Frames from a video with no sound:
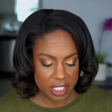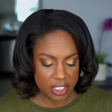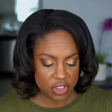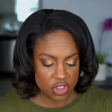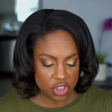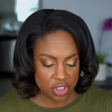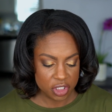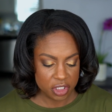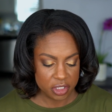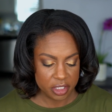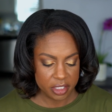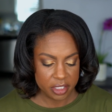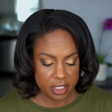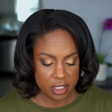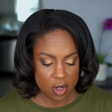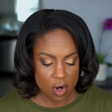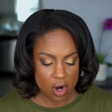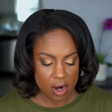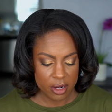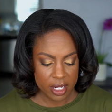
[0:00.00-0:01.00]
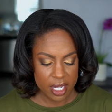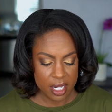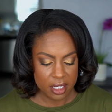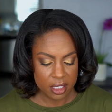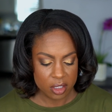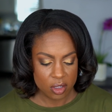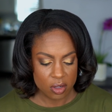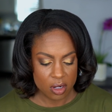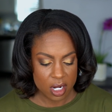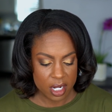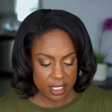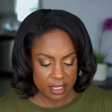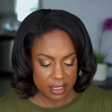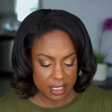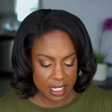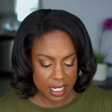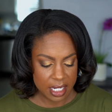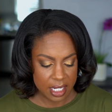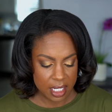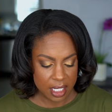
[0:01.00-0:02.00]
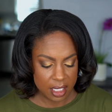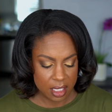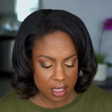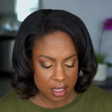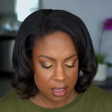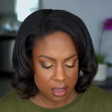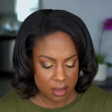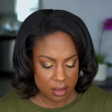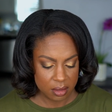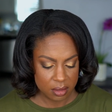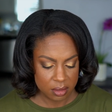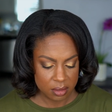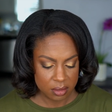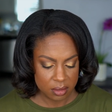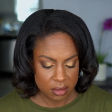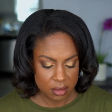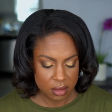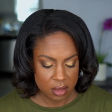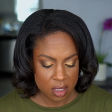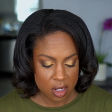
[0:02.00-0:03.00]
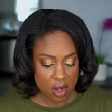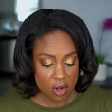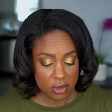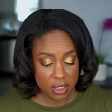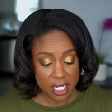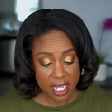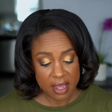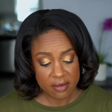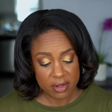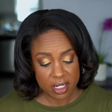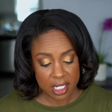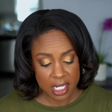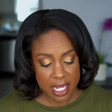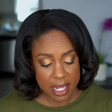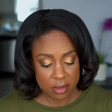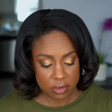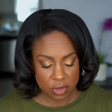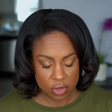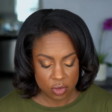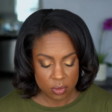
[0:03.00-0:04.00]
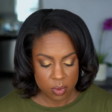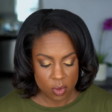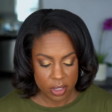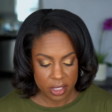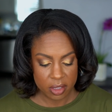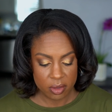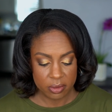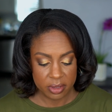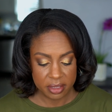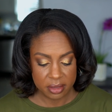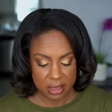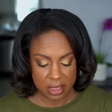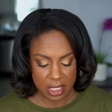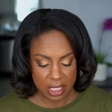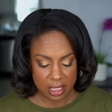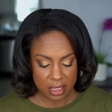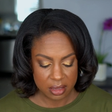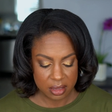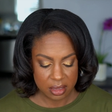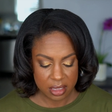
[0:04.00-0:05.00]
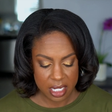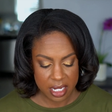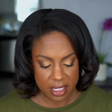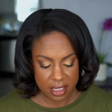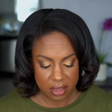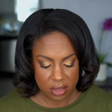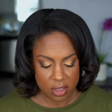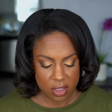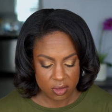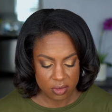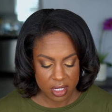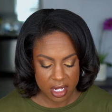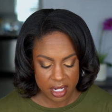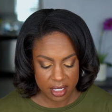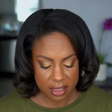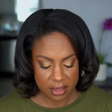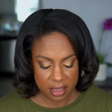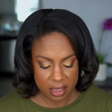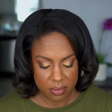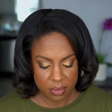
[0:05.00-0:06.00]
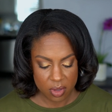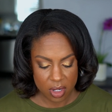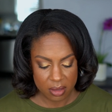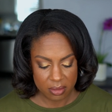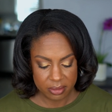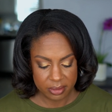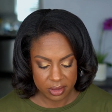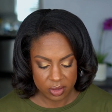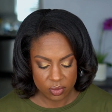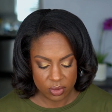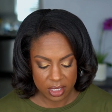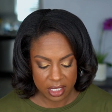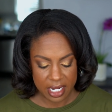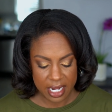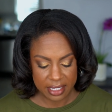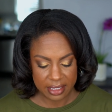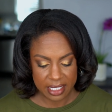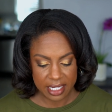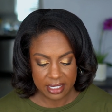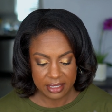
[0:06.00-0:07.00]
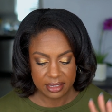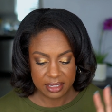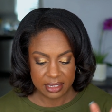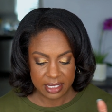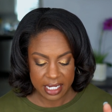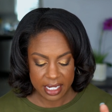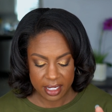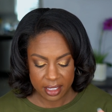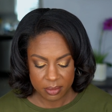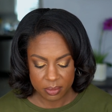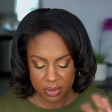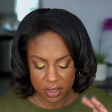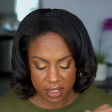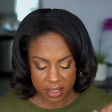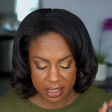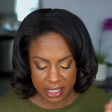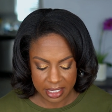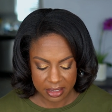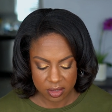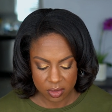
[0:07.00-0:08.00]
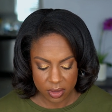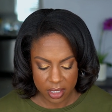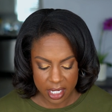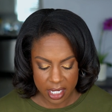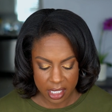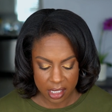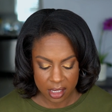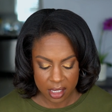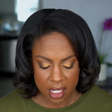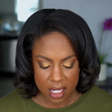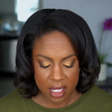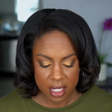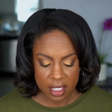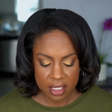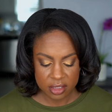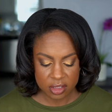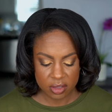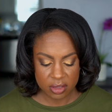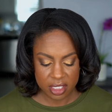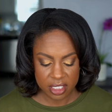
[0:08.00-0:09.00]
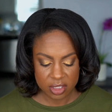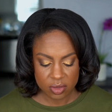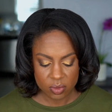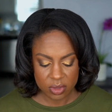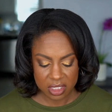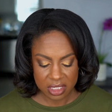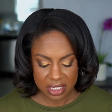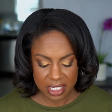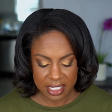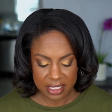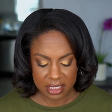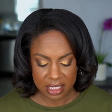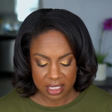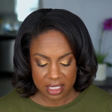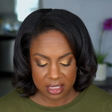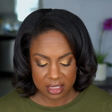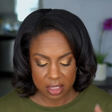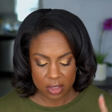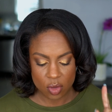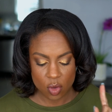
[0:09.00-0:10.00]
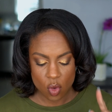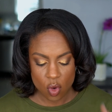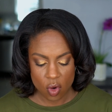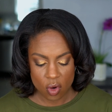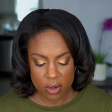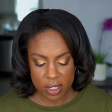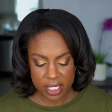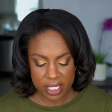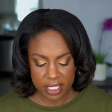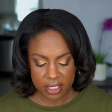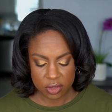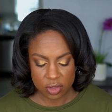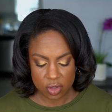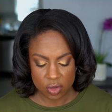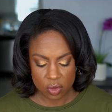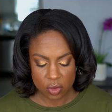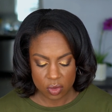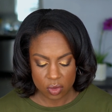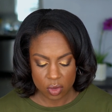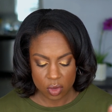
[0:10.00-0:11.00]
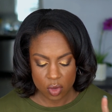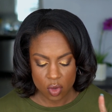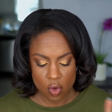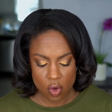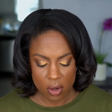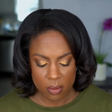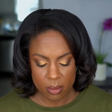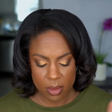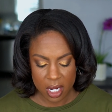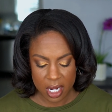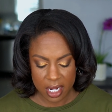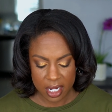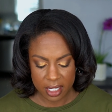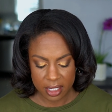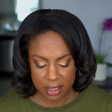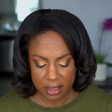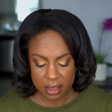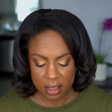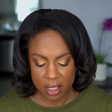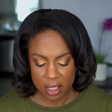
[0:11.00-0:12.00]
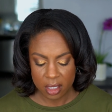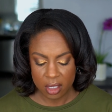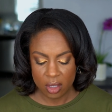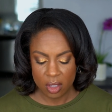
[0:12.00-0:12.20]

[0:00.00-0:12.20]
They should. Ariana Grande oh, they have a Cloud 2.0 intent. I didn't know that because I probably would have got that instead, but that's okay. So this one says it is an Oriental gourmand